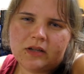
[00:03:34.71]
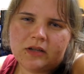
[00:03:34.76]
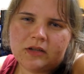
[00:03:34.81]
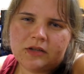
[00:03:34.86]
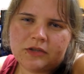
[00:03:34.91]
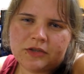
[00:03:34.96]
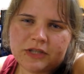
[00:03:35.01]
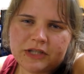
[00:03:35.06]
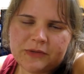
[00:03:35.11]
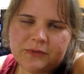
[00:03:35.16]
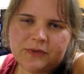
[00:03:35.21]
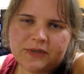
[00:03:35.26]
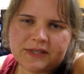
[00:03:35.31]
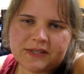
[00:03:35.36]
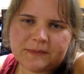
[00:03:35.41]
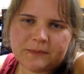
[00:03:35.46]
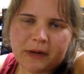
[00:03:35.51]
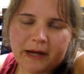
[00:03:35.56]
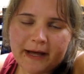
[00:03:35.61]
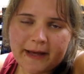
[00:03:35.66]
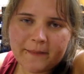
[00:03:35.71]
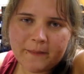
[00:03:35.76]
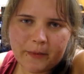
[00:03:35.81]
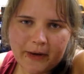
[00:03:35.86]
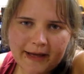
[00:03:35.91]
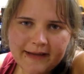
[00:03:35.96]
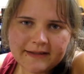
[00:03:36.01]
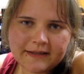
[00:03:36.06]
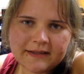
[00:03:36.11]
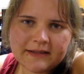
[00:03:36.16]
She was my
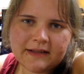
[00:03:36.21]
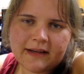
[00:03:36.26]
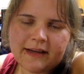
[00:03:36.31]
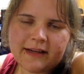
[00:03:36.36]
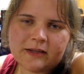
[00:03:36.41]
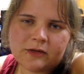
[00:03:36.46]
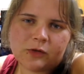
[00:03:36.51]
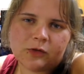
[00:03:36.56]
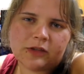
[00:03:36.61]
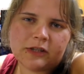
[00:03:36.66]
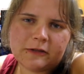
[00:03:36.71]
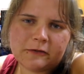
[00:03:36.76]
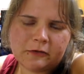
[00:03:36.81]
best and only